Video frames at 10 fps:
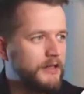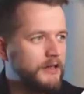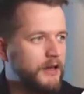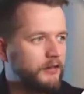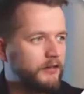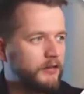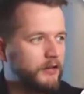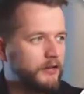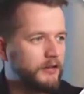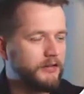
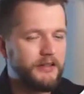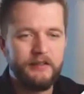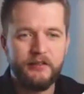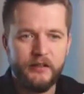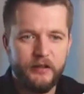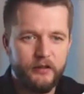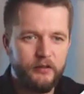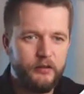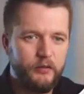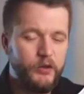it's easier
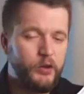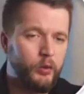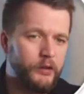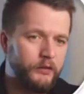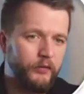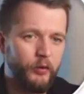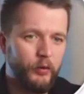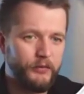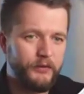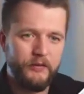to view it
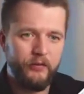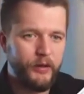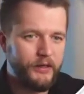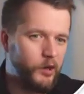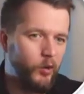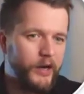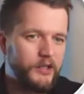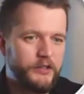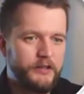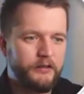from different
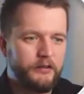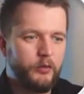directions